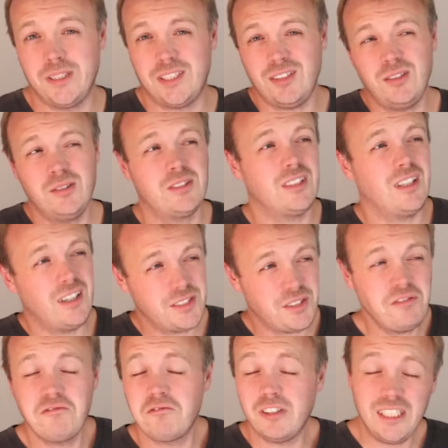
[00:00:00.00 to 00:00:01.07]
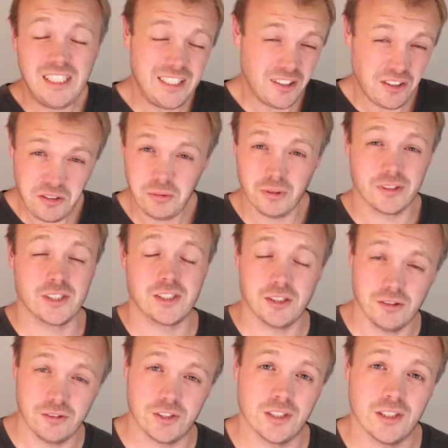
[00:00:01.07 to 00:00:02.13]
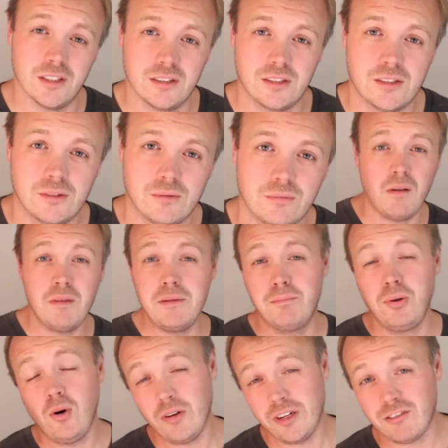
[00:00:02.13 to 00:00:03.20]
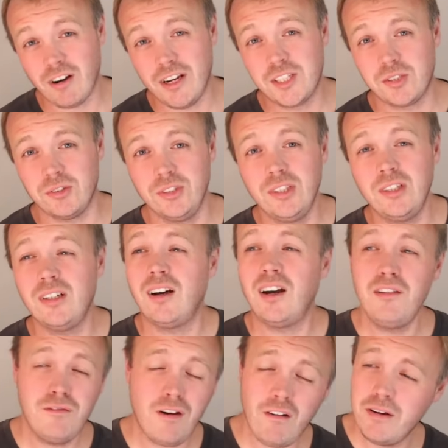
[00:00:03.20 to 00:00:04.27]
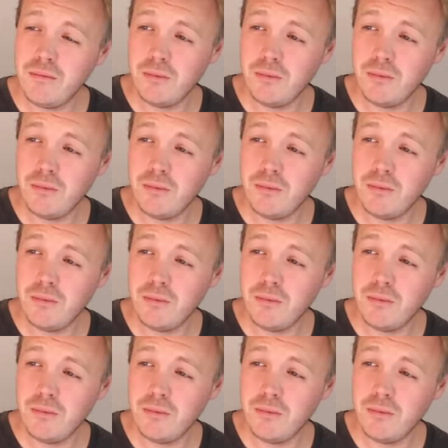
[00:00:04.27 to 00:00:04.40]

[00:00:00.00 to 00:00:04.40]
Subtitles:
be told, I don't really know what the solution is. I mean, boring race or not, I very